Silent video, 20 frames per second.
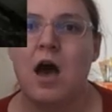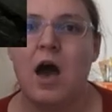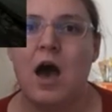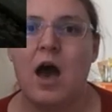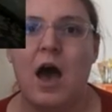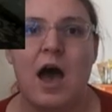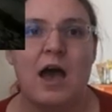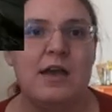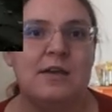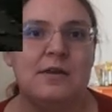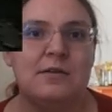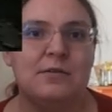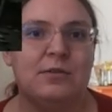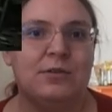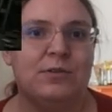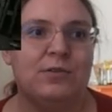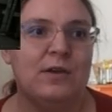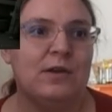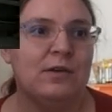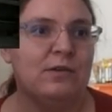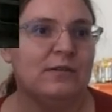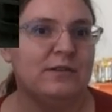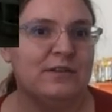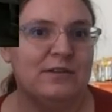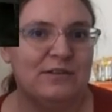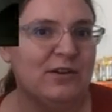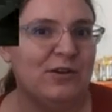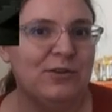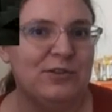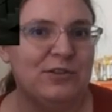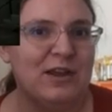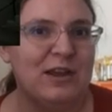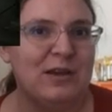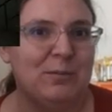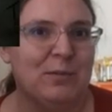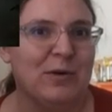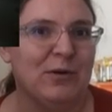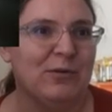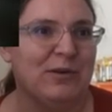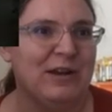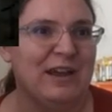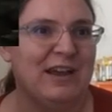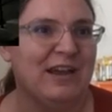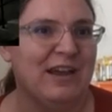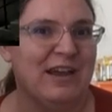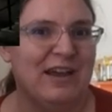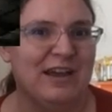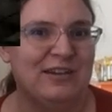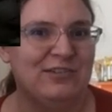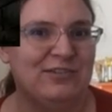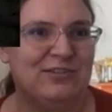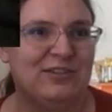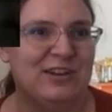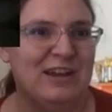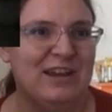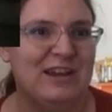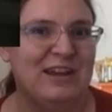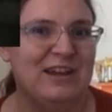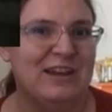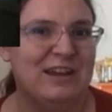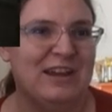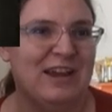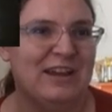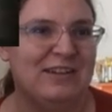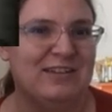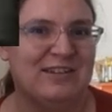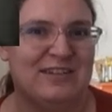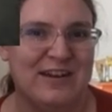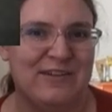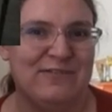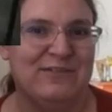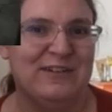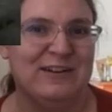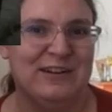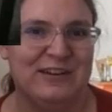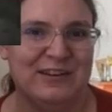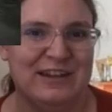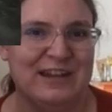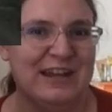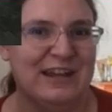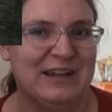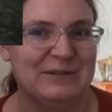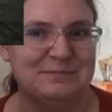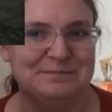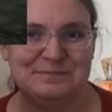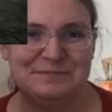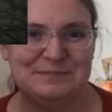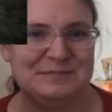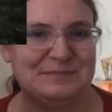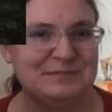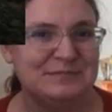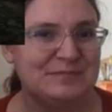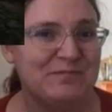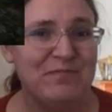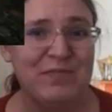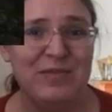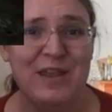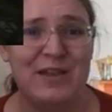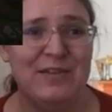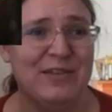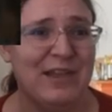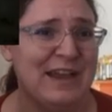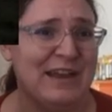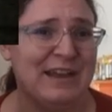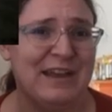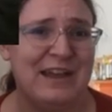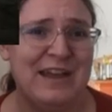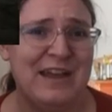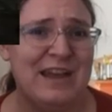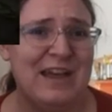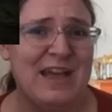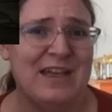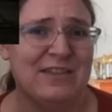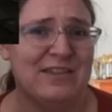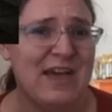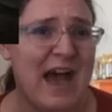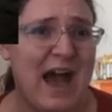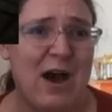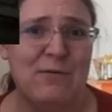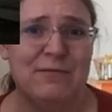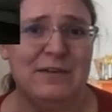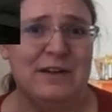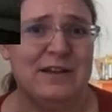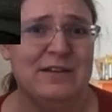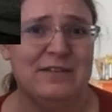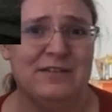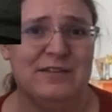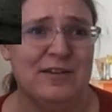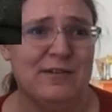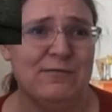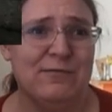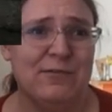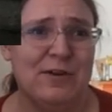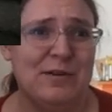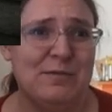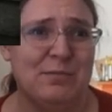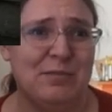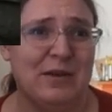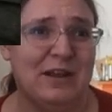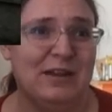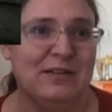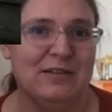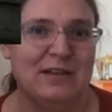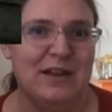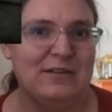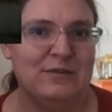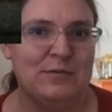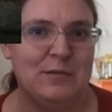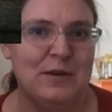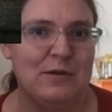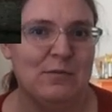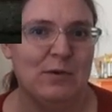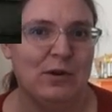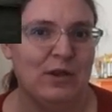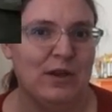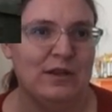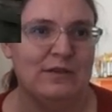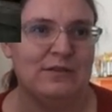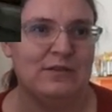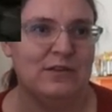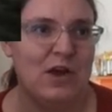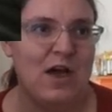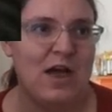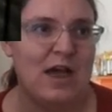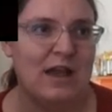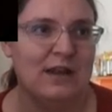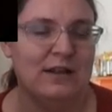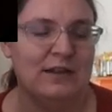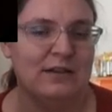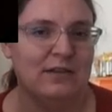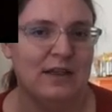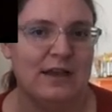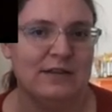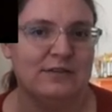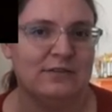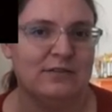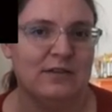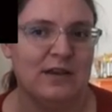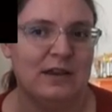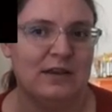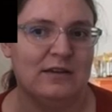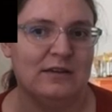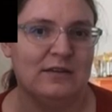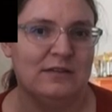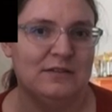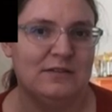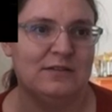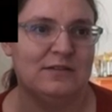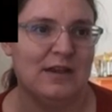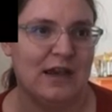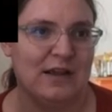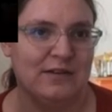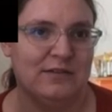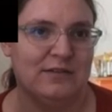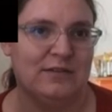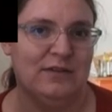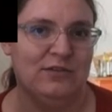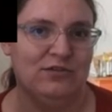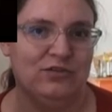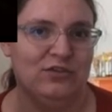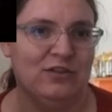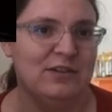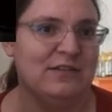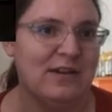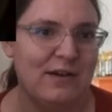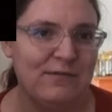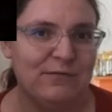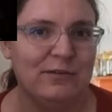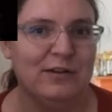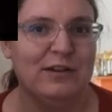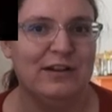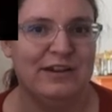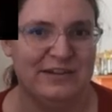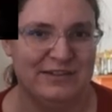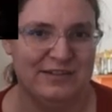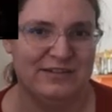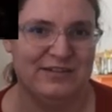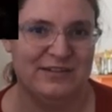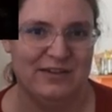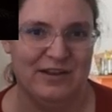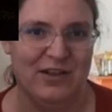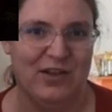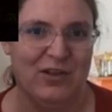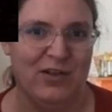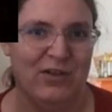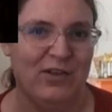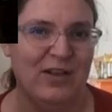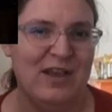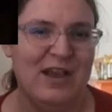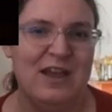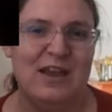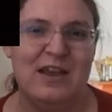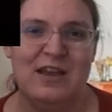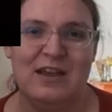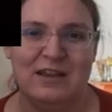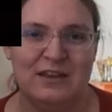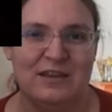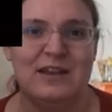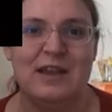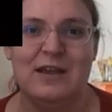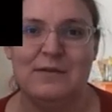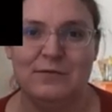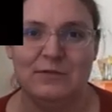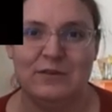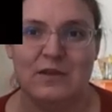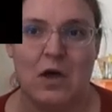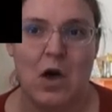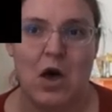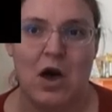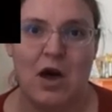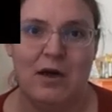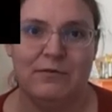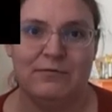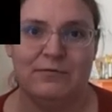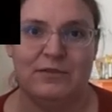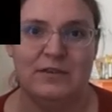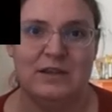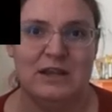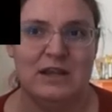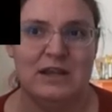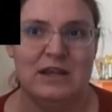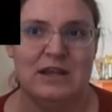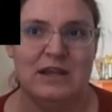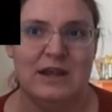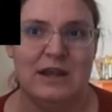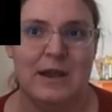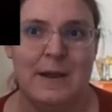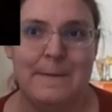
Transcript: i still still think maria she is definitely like the outfit is different but let's be real it's not any less like sexy she definitely still gives off the